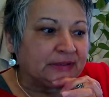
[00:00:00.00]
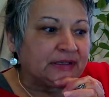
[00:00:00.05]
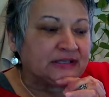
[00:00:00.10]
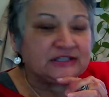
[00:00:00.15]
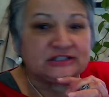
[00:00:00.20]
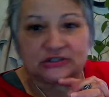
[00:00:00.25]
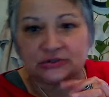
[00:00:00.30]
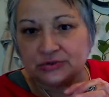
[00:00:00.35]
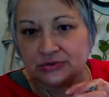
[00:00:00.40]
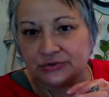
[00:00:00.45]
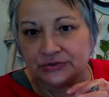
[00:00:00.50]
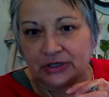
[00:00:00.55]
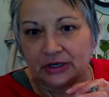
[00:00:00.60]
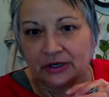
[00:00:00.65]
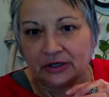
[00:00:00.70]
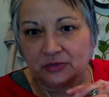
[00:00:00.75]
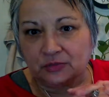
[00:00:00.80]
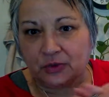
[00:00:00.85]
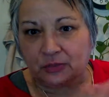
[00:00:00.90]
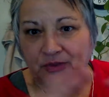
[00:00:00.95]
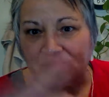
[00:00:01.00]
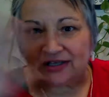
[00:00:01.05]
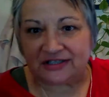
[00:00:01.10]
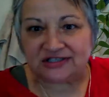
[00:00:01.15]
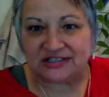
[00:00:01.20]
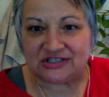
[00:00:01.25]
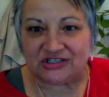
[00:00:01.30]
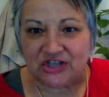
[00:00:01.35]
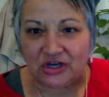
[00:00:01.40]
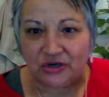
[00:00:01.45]
and schoolyard where we
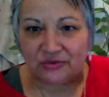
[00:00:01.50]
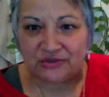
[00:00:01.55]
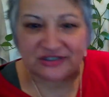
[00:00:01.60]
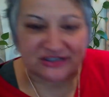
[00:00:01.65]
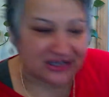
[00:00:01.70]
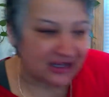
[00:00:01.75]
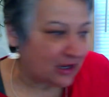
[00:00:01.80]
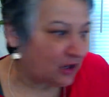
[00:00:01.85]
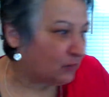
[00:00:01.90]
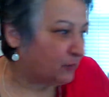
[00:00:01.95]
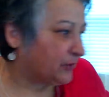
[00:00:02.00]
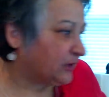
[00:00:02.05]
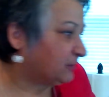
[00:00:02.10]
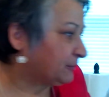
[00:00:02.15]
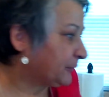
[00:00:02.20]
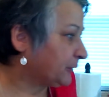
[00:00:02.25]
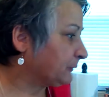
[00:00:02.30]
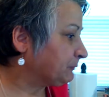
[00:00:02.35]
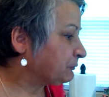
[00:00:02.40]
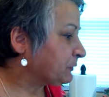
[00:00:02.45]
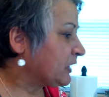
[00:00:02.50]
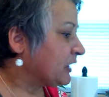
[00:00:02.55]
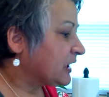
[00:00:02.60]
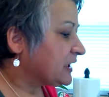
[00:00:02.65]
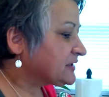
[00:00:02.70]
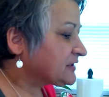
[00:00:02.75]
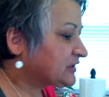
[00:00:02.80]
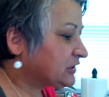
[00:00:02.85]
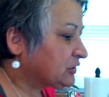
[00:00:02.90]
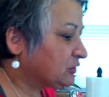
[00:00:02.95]
get to show and tell people.
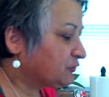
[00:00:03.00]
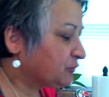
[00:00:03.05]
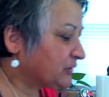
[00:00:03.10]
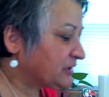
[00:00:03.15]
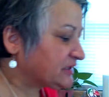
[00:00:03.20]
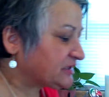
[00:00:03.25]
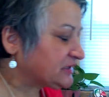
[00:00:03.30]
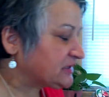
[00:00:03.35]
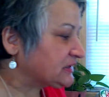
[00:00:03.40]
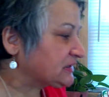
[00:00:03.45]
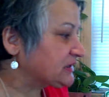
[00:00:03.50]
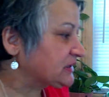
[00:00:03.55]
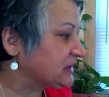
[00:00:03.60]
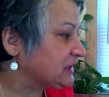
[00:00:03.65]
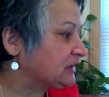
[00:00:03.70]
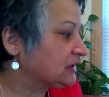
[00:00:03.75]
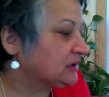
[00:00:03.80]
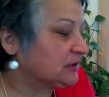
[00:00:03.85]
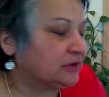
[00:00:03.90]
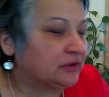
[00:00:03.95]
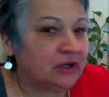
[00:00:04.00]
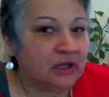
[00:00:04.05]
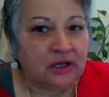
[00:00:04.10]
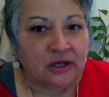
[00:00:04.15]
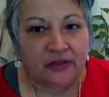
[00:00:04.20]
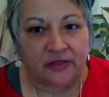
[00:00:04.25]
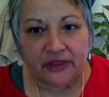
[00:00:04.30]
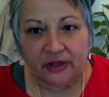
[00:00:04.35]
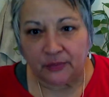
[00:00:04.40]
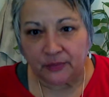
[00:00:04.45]
And so recently here,
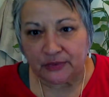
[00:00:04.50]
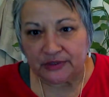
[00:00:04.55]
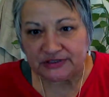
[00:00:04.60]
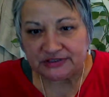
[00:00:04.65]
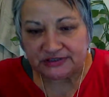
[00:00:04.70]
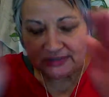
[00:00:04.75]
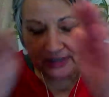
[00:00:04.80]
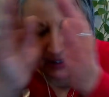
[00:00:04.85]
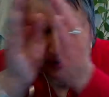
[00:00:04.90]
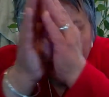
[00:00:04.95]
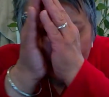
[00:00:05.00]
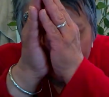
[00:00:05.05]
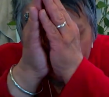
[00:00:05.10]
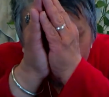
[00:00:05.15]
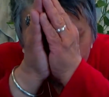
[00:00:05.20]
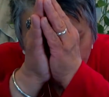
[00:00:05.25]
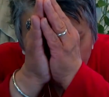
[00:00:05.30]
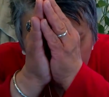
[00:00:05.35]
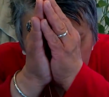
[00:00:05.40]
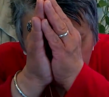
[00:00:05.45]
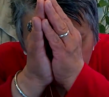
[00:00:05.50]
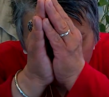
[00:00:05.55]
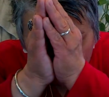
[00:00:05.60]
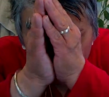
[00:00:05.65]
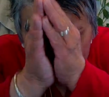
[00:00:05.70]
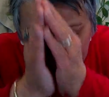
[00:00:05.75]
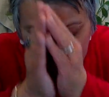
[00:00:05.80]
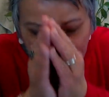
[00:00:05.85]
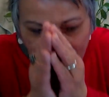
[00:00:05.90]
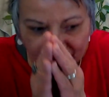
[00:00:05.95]
there was a
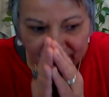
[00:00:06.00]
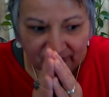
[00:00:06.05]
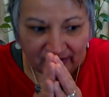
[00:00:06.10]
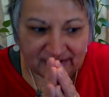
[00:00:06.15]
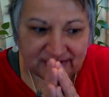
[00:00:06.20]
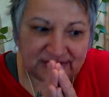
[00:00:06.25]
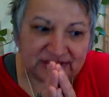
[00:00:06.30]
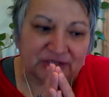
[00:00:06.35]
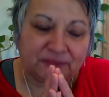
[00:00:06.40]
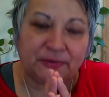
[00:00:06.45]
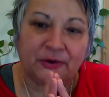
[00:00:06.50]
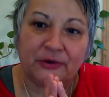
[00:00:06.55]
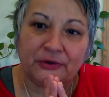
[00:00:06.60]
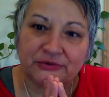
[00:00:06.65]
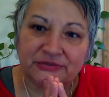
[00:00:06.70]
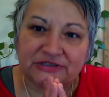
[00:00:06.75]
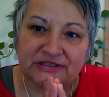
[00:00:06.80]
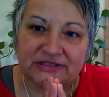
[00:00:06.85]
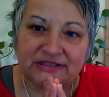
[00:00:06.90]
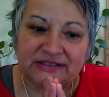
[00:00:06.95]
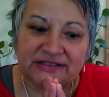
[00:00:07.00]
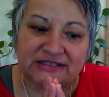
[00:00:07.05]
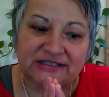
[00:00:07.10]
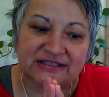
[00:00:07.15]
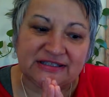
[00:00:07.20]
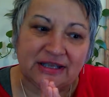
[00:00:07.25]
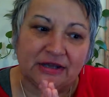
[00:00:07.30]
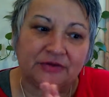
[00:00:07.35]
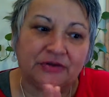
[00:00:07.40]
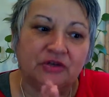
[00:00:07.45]
tragic event supposedly
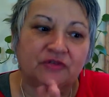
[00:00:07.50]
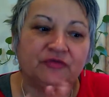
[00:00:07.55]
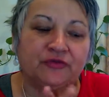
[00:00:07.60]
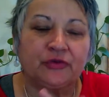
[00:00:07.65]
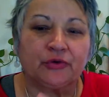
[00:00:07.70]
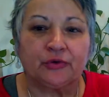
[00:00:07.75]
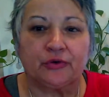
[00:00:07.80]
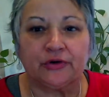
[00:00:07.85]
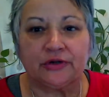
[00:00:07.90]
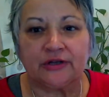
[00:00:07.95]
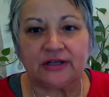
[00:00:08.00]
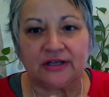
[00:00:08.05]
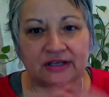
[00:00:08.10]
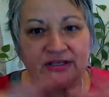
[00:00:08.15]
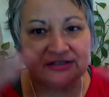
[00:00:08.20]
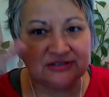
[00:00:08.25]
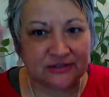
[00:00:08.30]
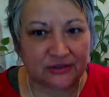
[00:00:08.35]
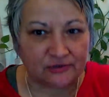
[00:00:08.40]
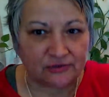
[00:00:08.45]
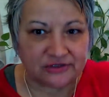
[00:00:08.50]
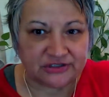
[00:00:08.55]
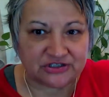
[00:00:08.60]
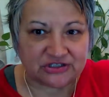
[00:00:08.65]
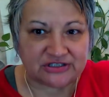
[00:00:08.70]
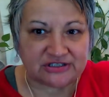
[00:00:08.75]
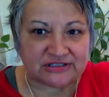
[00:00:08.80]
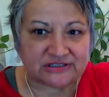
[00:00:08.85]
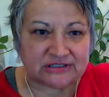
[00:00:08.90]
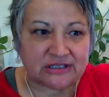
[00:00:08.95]
down in Florida.
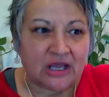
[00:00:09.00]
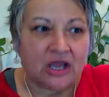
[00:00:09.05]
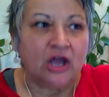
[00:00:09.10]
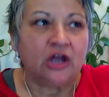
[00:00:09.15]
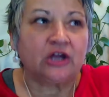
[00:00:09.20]
Condolences